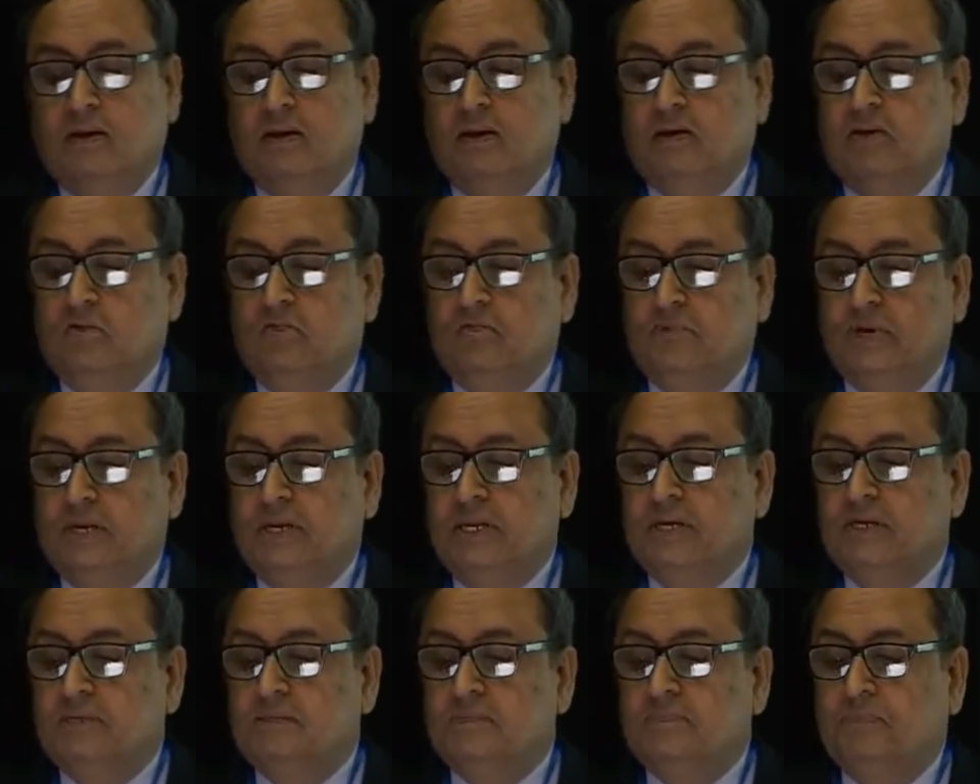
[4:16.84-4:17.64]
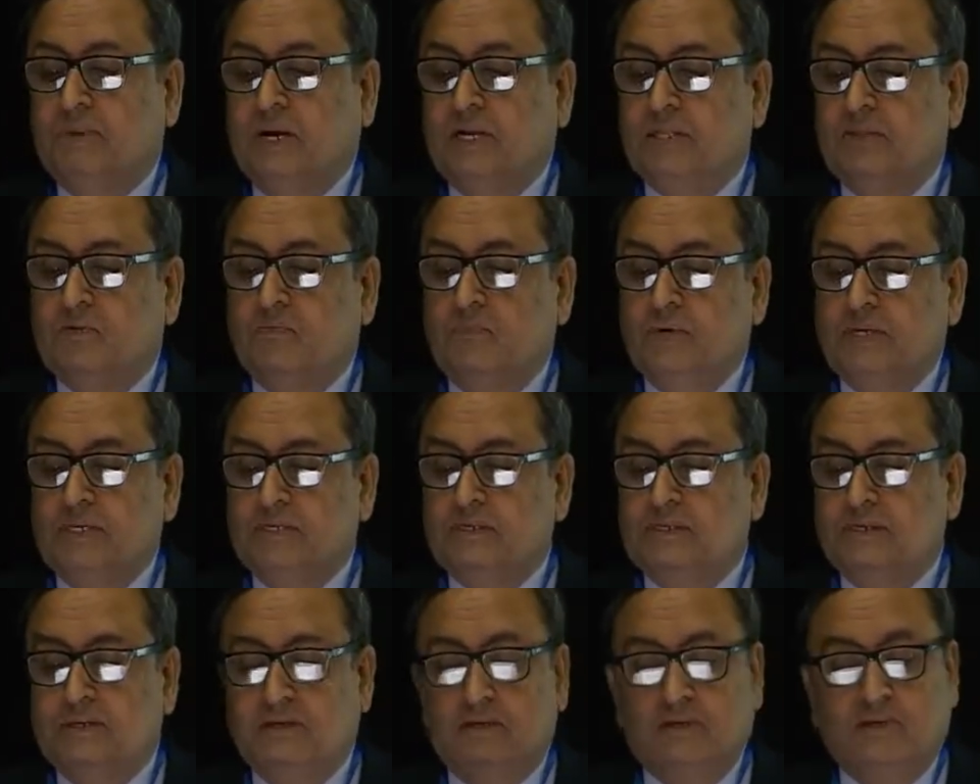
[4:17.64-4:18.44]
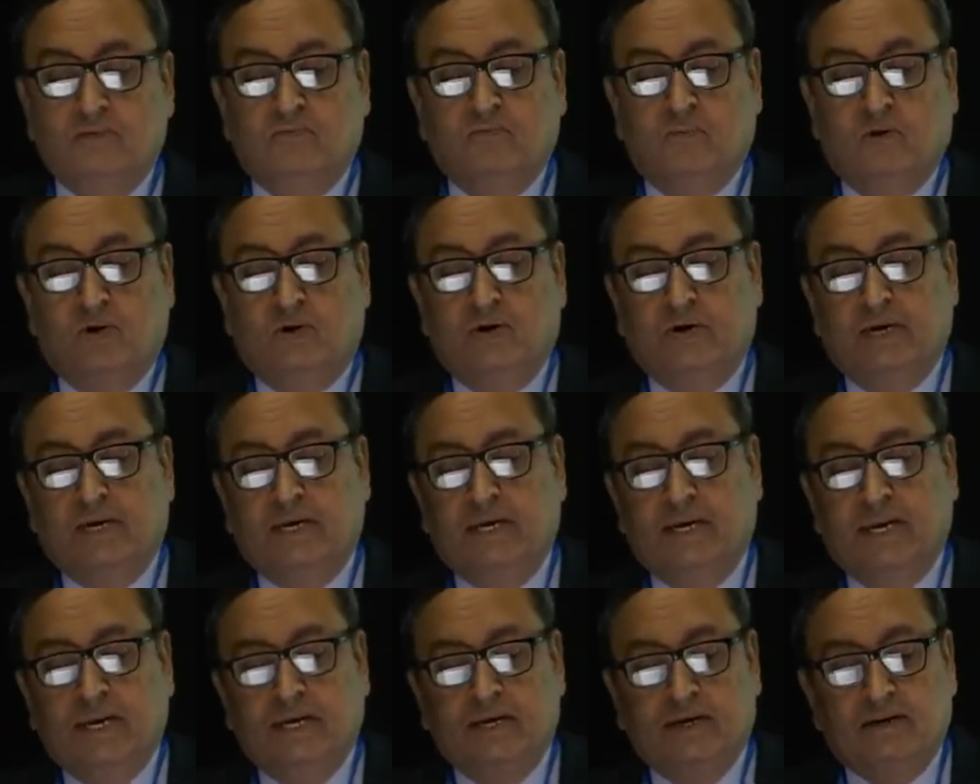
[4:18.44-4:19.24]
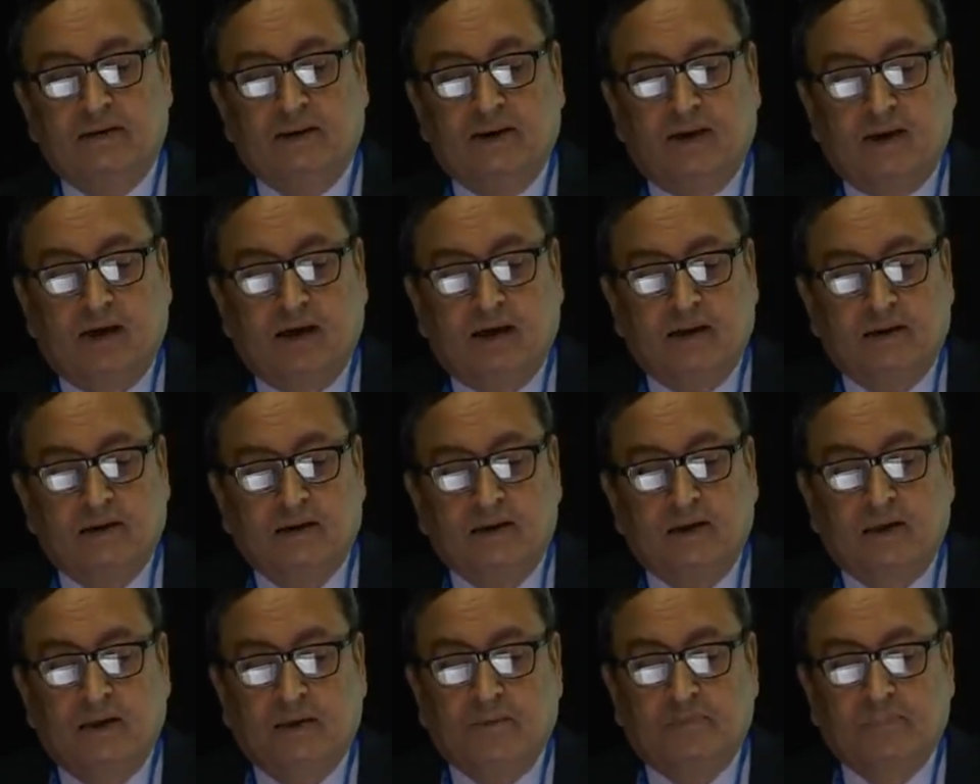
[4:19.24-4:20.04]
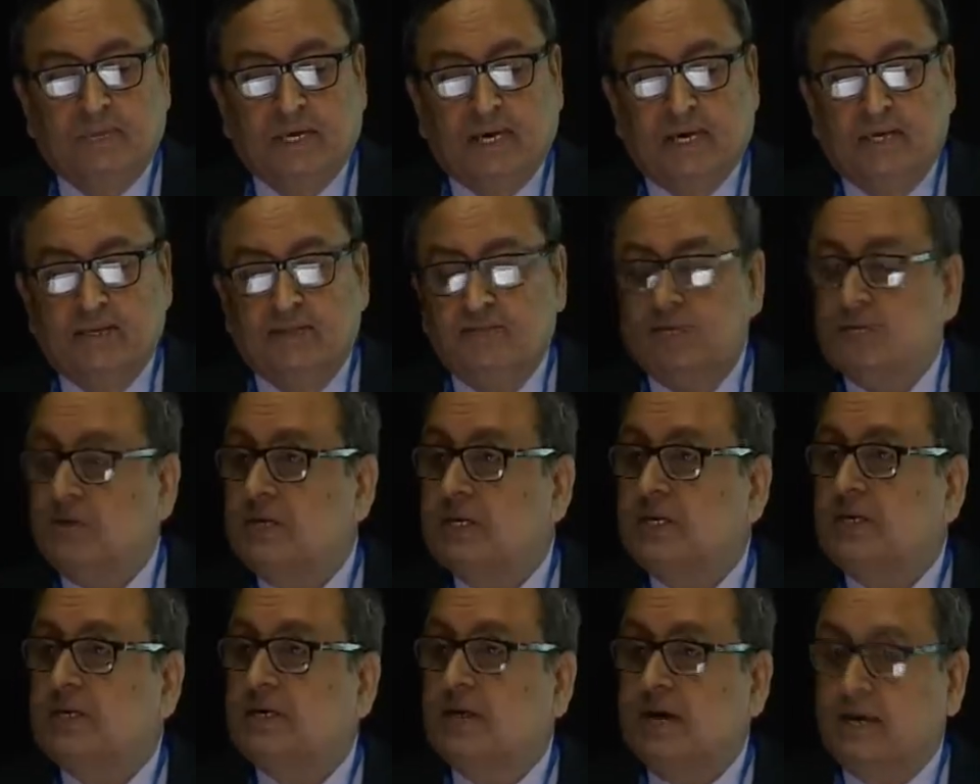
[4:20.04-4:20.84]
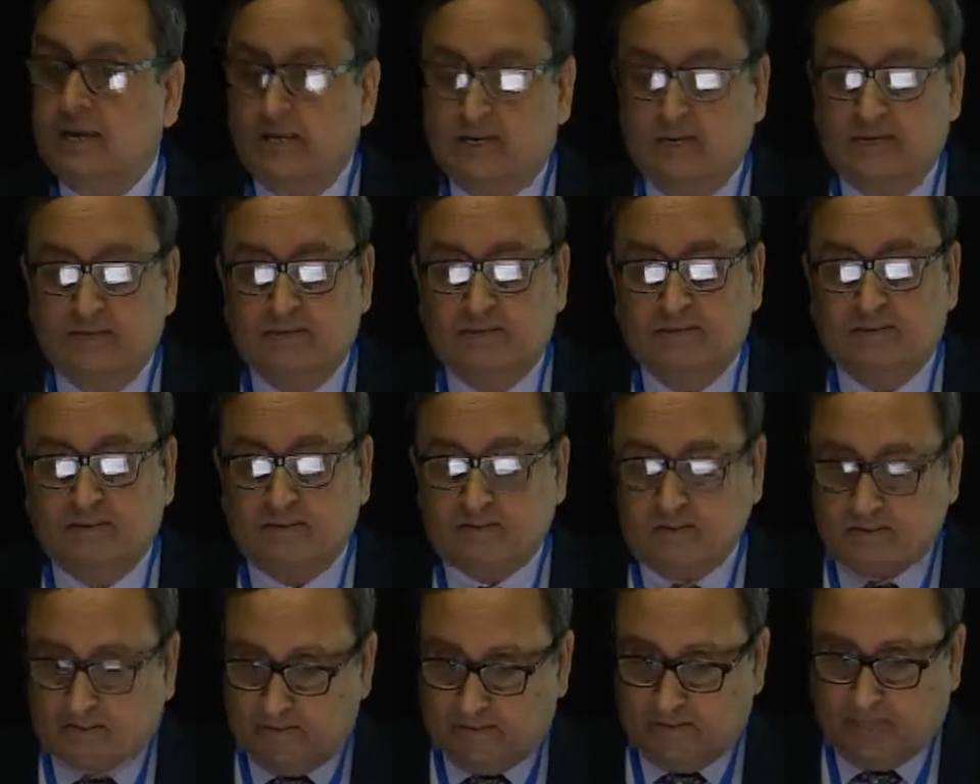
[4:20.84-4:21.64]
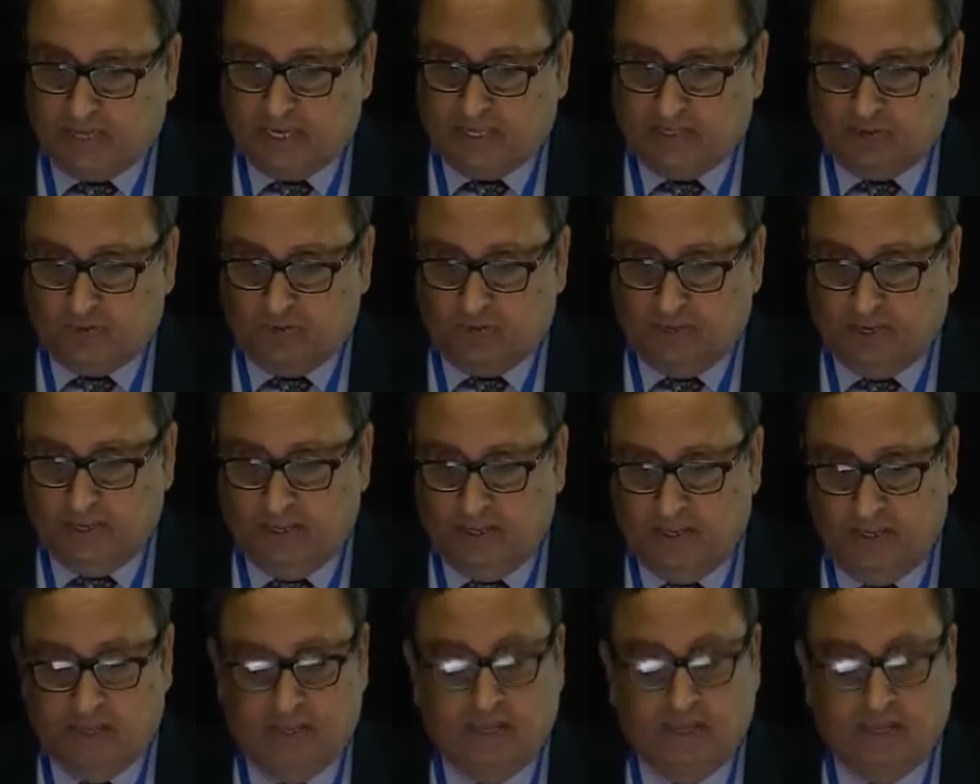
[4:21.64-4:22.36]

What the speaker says: Now, various pathways involved in that are PI3 kinase pathway.